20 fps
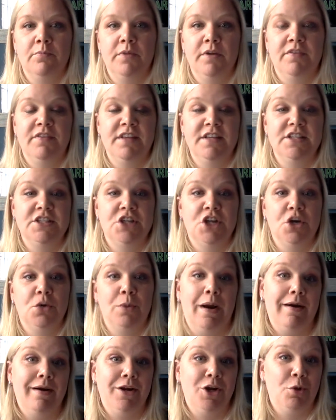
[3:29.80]
if they start
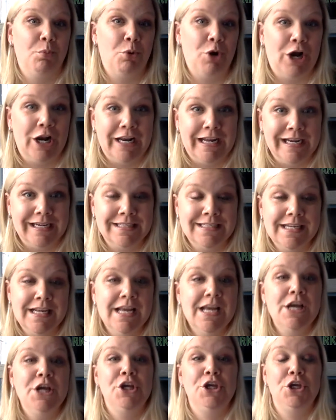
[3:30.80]
wearing your product,
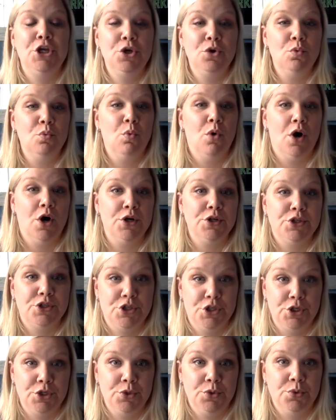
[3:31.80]
you want
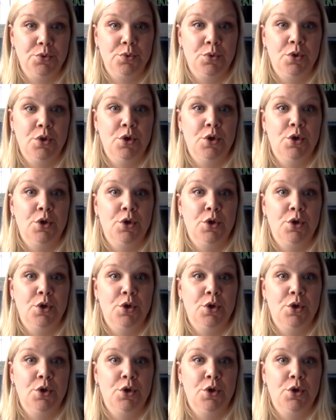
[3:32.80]
to